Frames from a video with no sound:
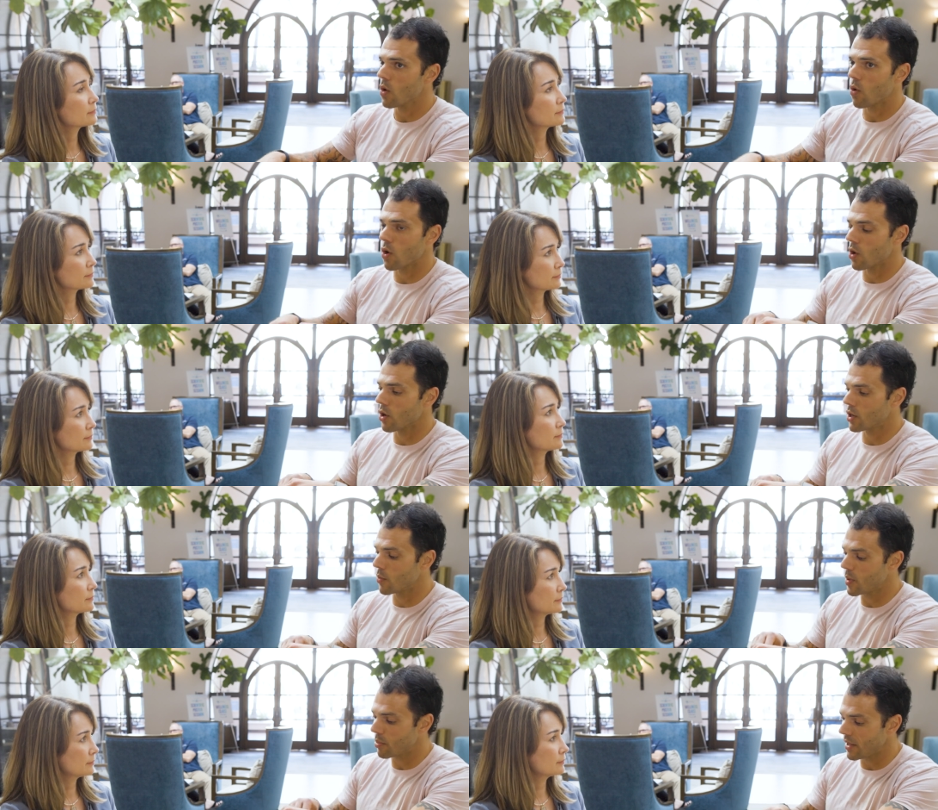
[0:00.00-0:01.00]
Speaker 1: or
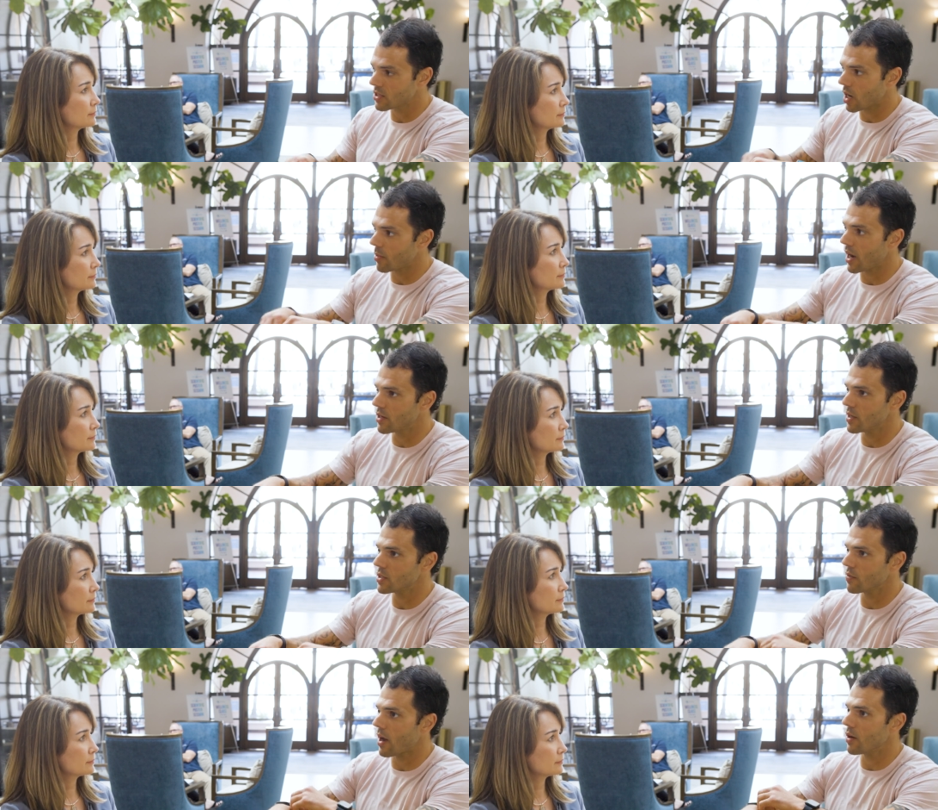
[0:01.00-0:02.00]
could we place
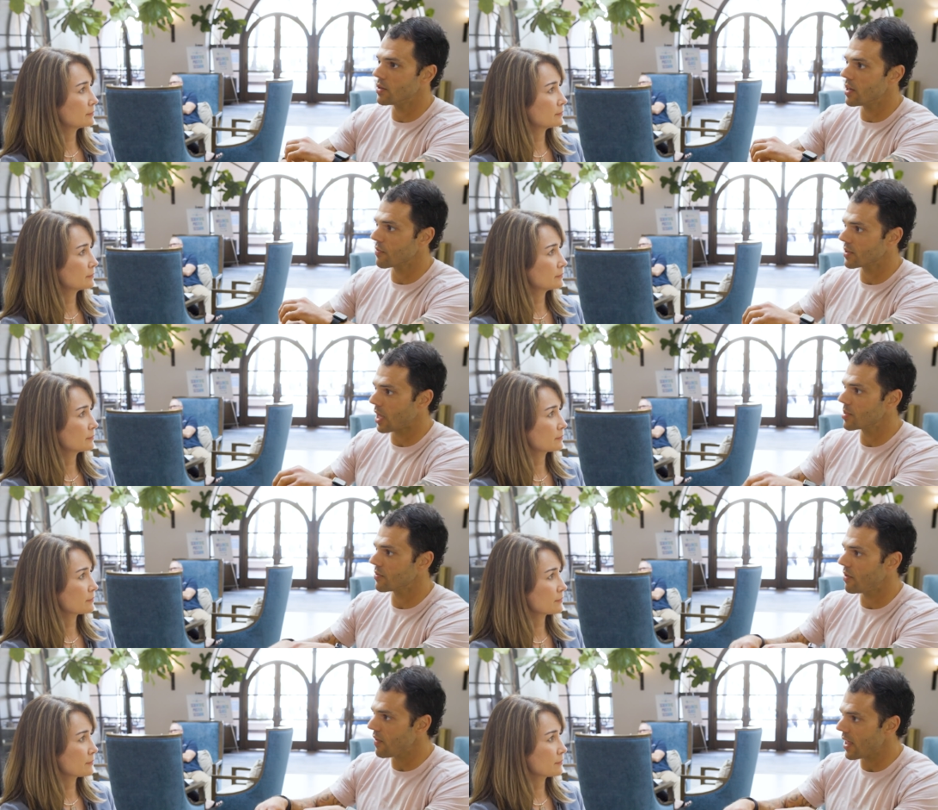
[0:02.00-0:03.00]
carbohydrates around different types
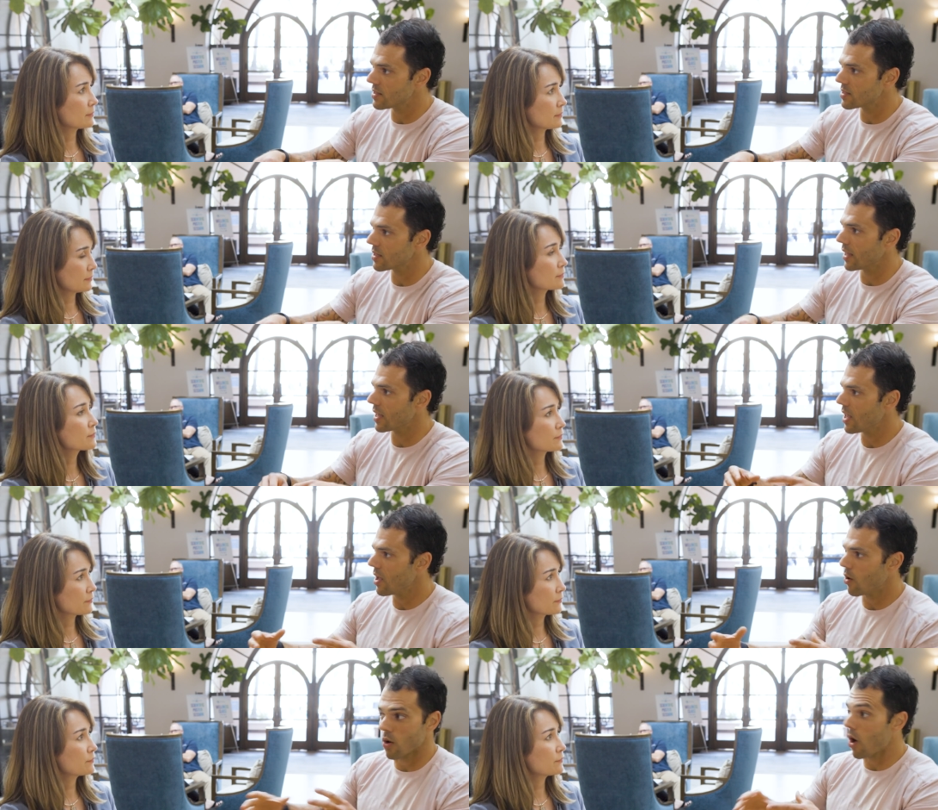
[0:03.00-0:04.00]
of events, like,
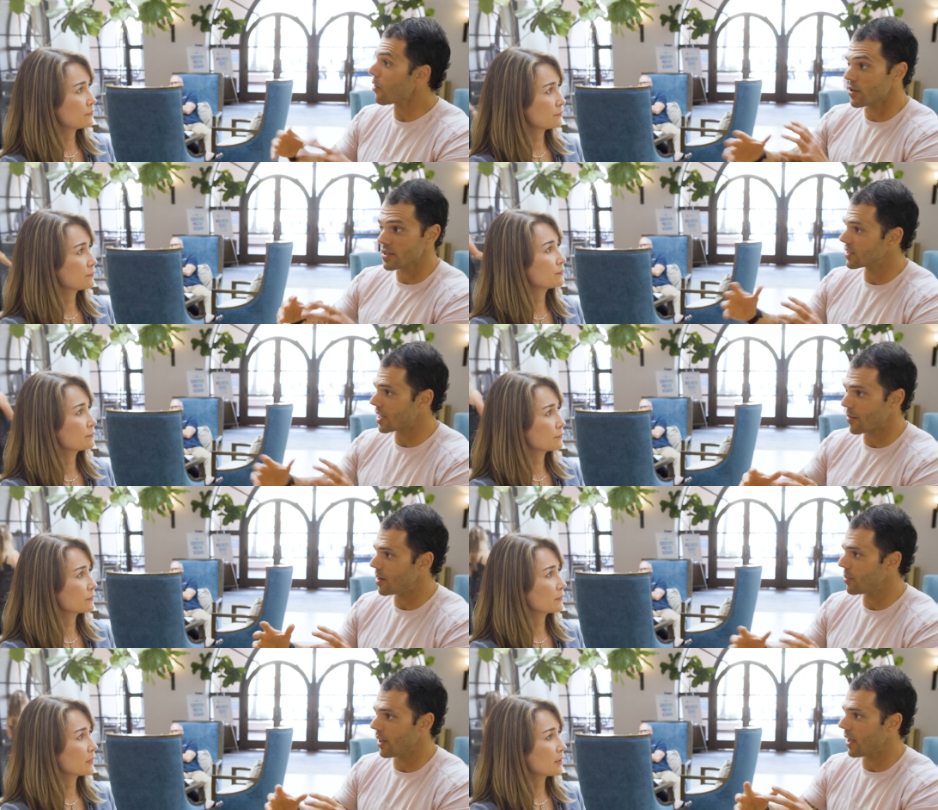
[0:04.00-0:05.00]
or all those things come
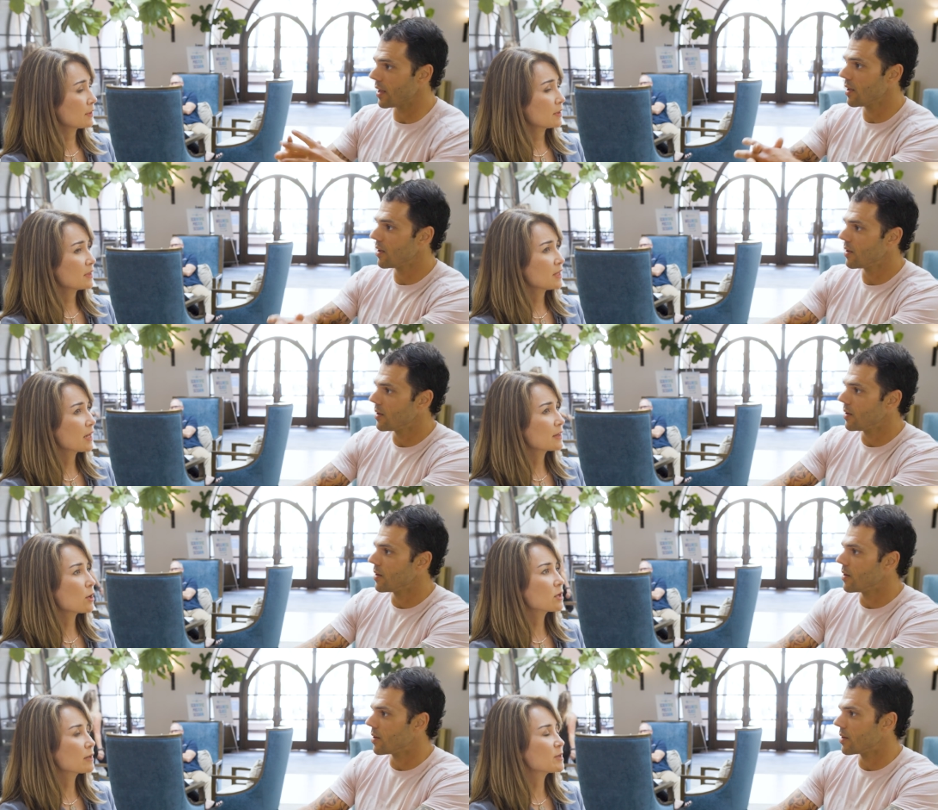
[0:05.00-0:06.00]
into play?
Speaker 2: Yeah, they
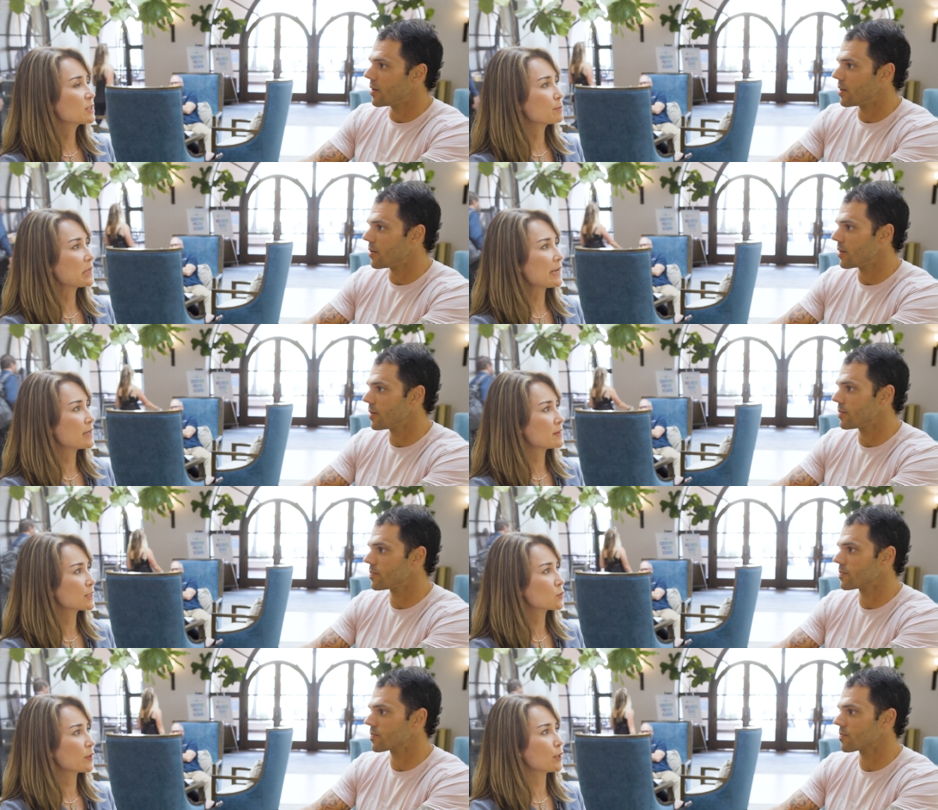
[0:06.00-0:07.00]
all come into play, and
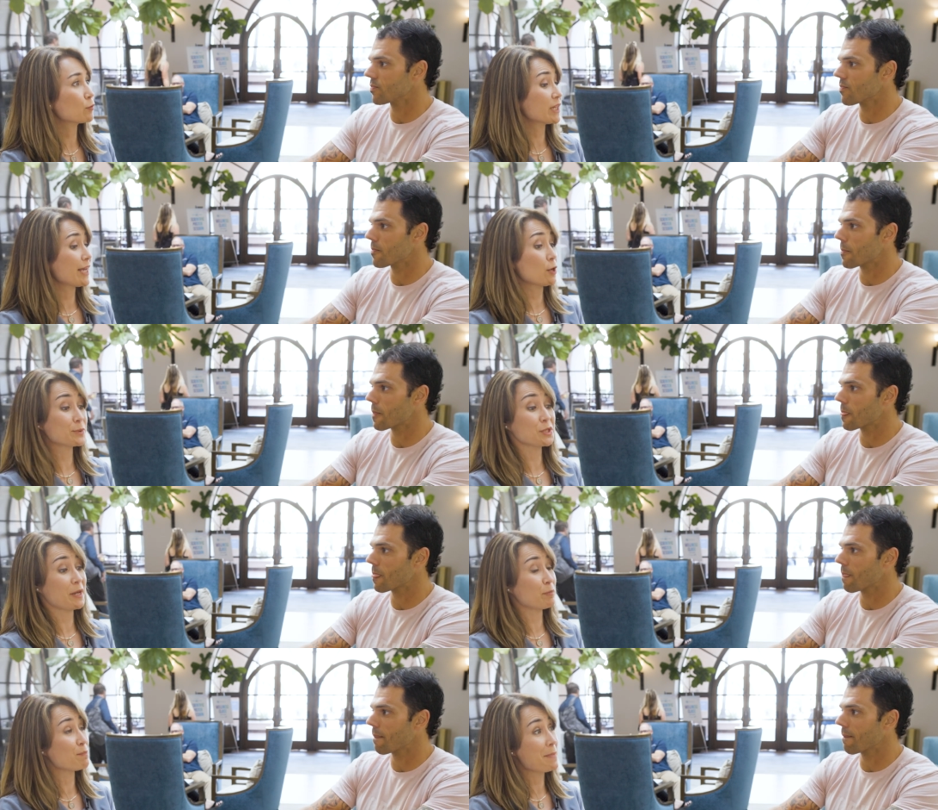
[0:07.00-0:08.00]
that's where it really helps to
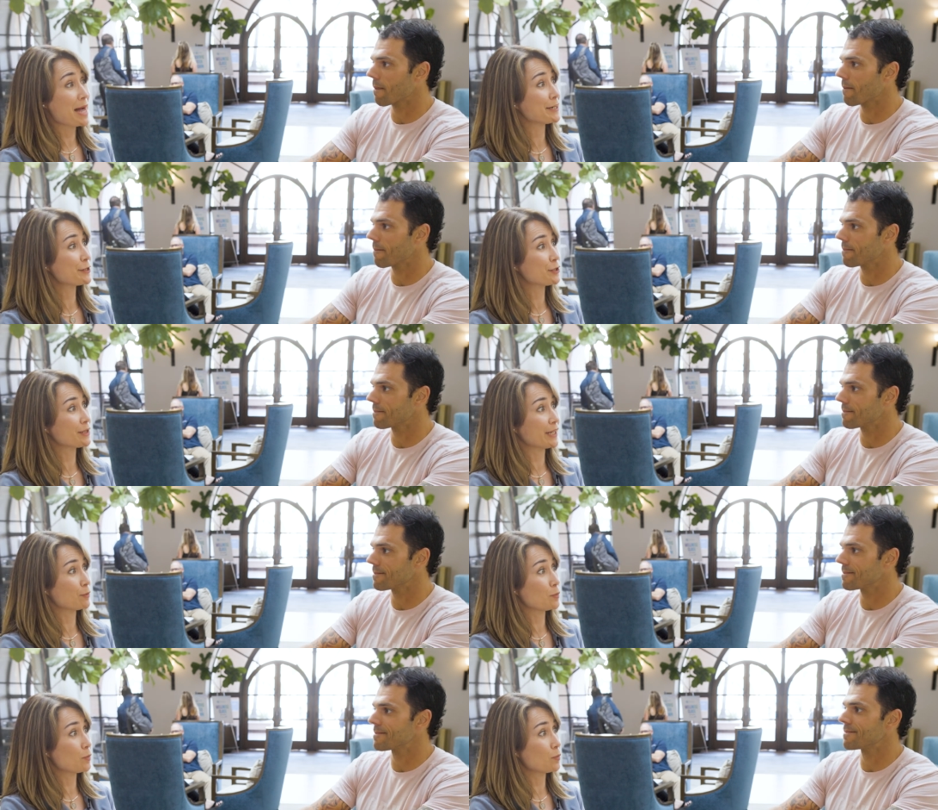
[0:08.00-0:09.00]
be able to monitor like
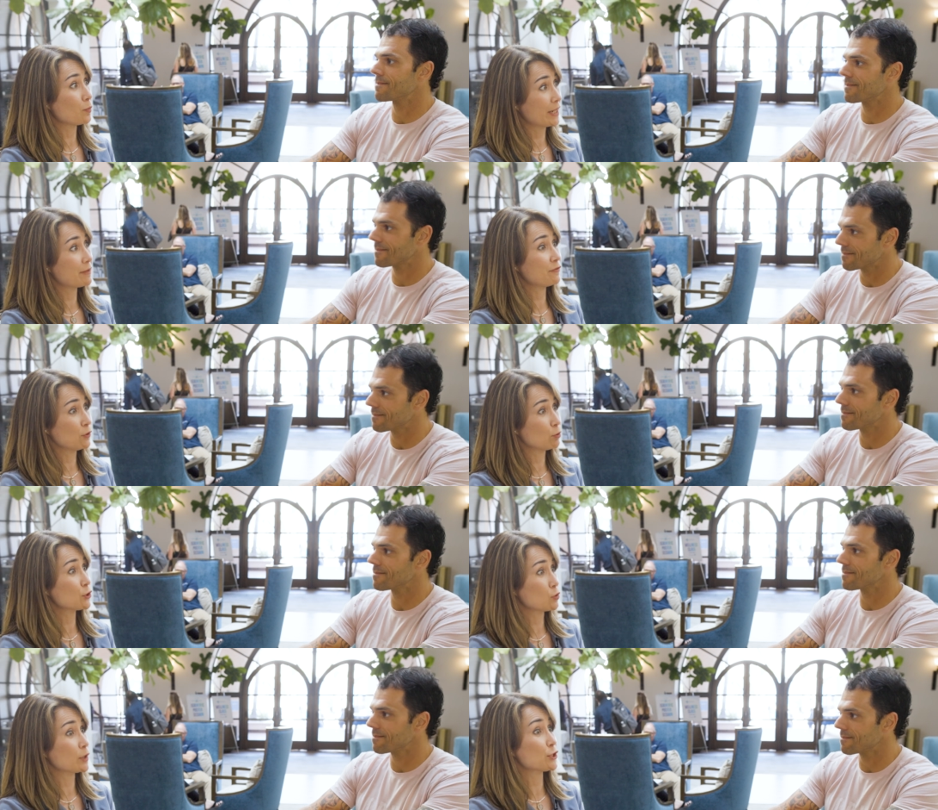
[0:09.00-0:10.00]
what fuel
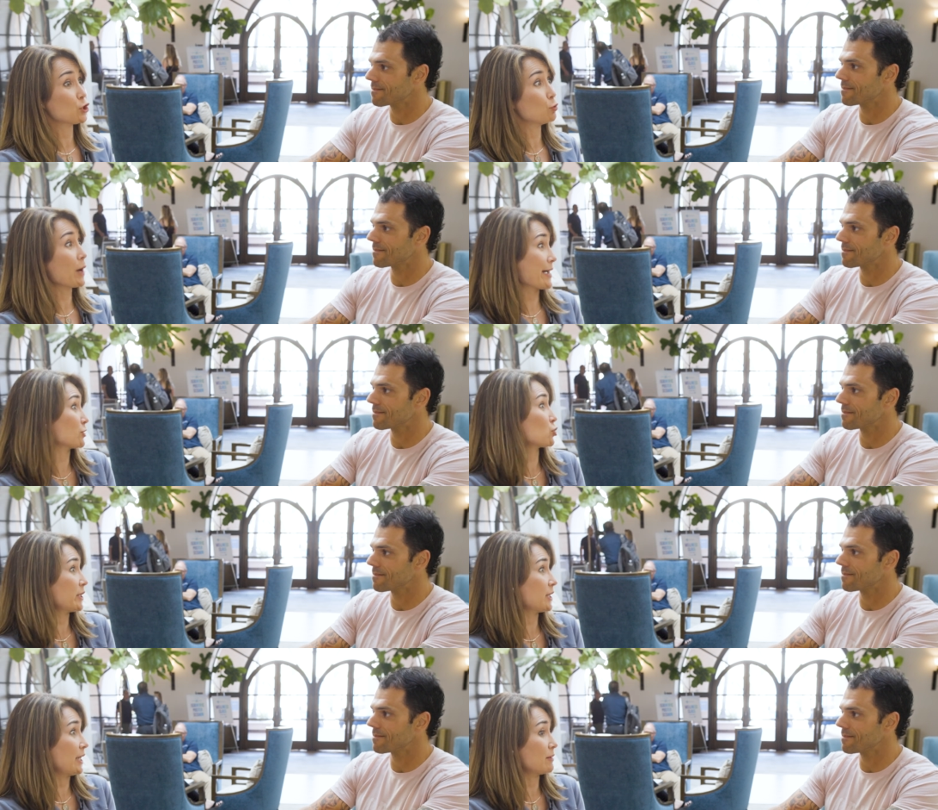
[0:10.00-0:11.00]
source you
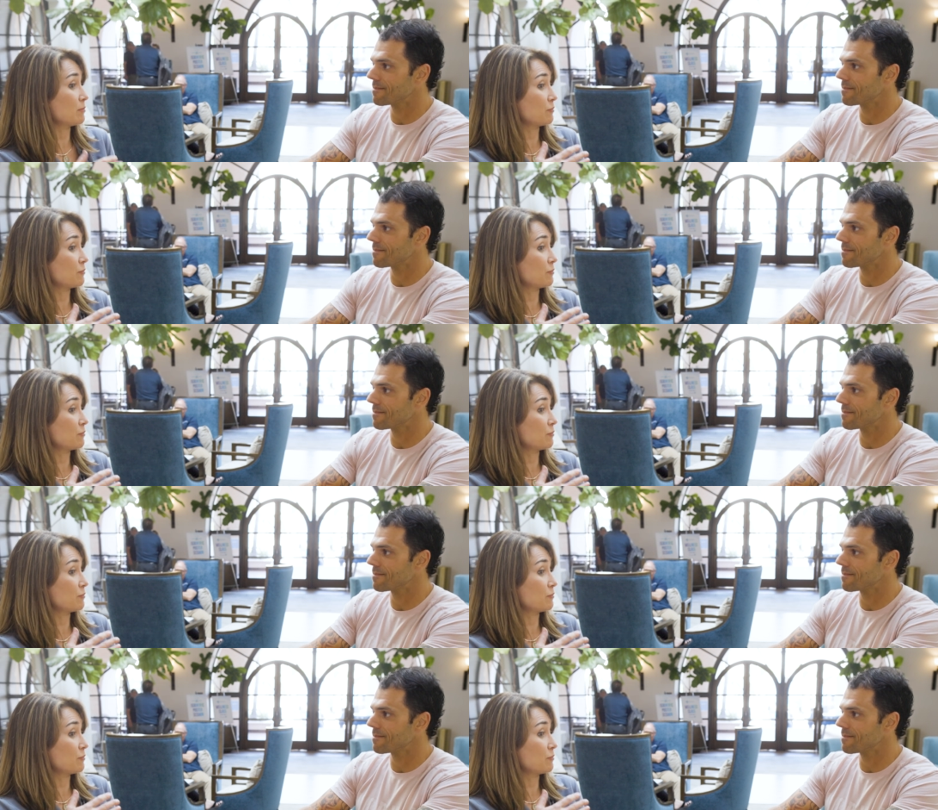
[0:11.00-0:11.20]
actually can